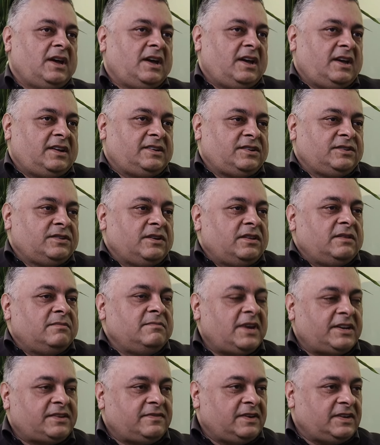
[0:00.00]
as you know, the
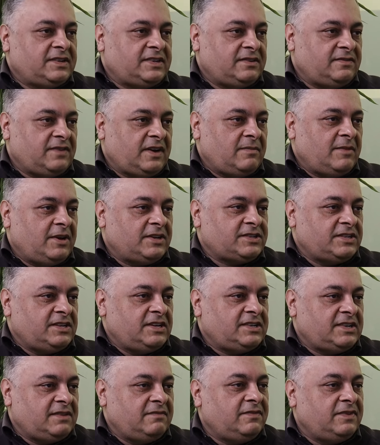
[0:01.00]
metaverse is very much in
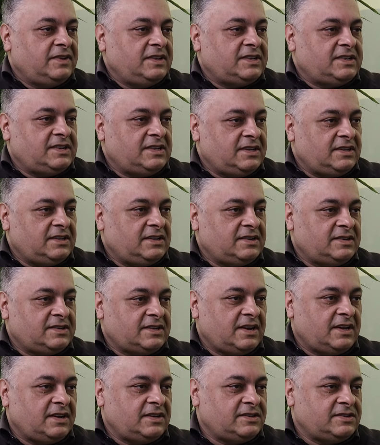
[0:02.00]
its infancy at this
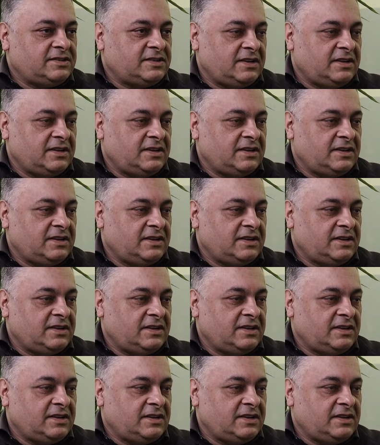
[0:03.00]
stage.